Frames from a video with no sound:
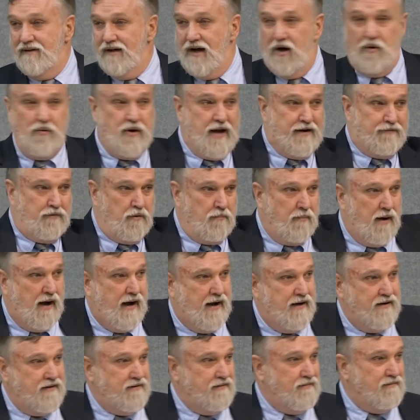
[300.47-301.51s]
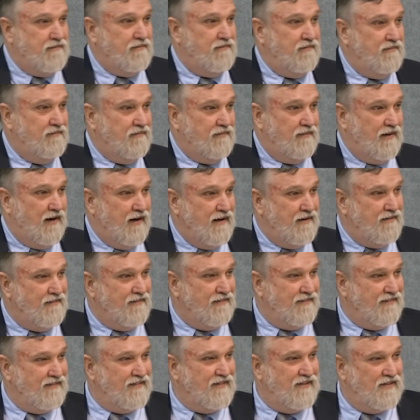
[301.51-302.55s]
Oh, never mind, right?
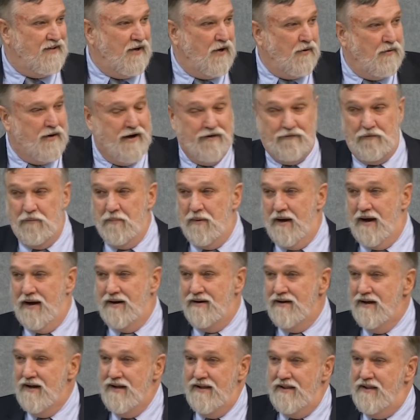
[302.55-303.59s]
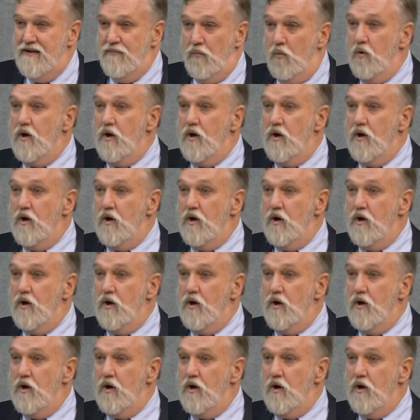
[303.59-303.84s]
Oh, never mind. The